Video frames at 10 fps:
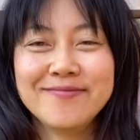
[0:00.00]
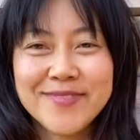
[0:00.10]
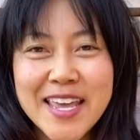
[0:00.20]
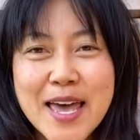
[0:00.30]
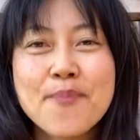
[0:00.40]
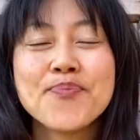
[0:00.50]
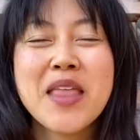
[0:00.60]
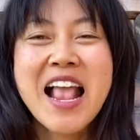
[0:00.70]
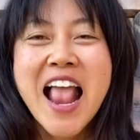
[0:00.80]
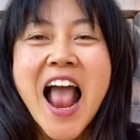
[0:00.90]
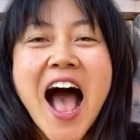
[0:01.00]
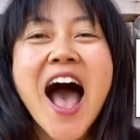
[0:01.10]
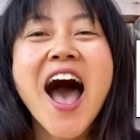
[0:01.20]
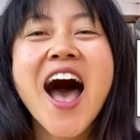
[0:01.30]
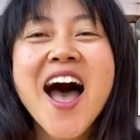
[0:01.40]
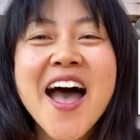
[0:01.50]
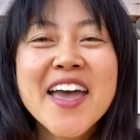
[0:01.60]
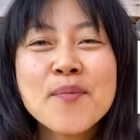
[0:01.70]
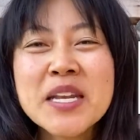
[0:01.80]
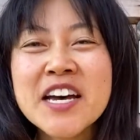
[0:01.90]
Yep. I
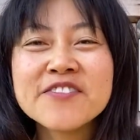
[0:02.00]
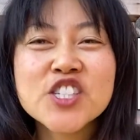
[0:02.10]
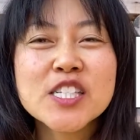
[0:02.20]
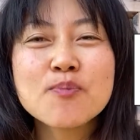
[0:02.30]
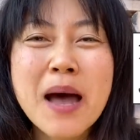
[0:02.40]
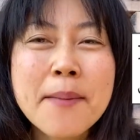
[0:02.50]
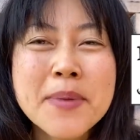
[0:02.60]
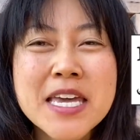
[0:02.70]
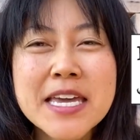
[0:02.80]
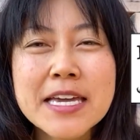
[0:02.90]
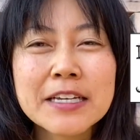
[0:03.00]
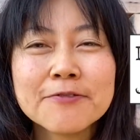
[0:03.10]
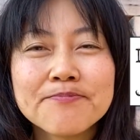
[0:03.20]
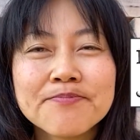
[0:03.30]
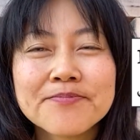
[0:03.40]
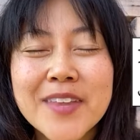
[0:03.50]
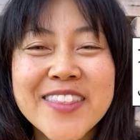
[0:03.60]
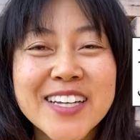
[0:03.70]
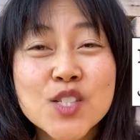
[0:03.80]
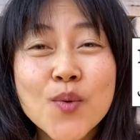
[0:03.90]
am enough just by being.
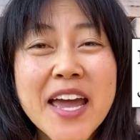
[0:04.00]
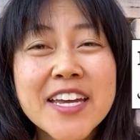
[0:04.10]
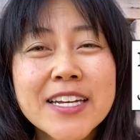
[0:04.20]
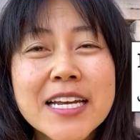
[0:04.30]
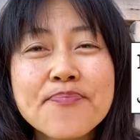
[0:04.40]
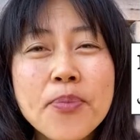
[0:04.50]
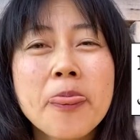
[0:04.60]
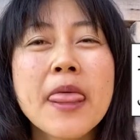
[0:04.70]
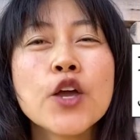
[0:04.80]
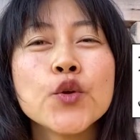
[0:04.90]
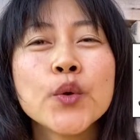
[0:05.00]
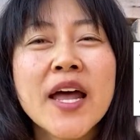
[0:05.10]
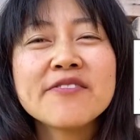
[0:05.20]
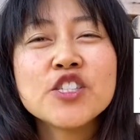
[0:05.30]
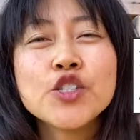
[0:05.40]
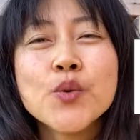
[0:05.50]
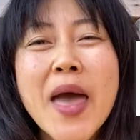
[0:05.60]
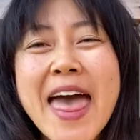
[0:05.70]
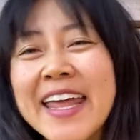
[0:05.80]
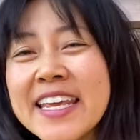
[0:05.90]
That's right. You don't have to do
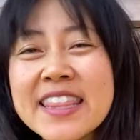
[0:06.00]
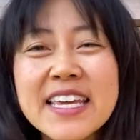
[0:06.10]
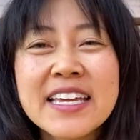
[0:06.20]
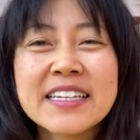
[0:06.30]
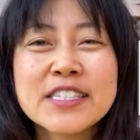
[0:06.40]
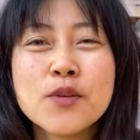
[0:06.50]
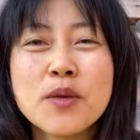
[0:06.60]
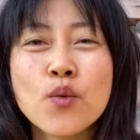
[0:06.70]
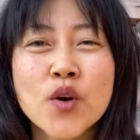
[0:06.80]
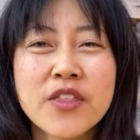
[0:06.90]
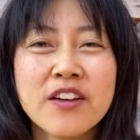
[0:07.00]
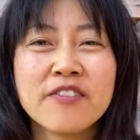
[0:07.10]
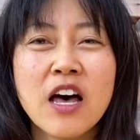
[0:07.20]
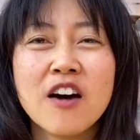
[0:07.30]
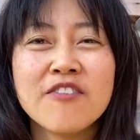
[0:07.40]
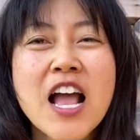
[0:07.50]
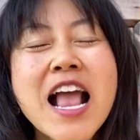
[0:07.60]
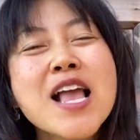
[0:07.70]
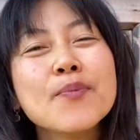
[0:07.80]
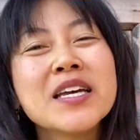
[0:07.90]
anything to be worthy of love
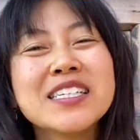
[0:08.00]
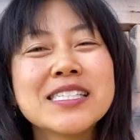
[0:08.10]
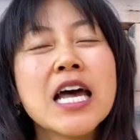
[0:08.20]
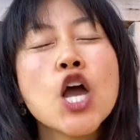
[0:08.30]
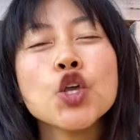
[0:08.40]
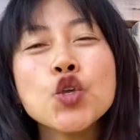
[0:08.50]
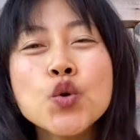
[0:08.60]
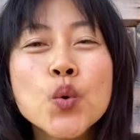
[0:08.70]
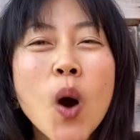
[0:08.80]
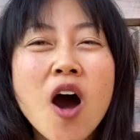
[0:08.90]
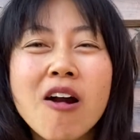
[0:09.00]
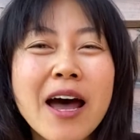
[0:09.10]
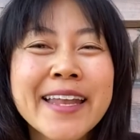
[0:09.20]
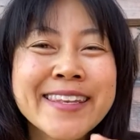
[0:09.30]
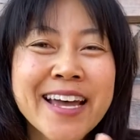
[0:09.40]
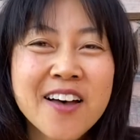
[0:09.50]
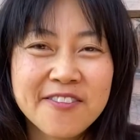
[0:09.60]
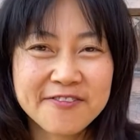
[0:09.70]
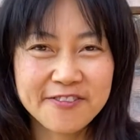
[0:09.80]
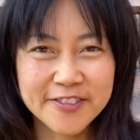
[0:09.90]
because you are
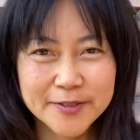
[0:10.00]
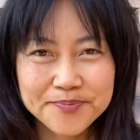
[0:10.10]
enough.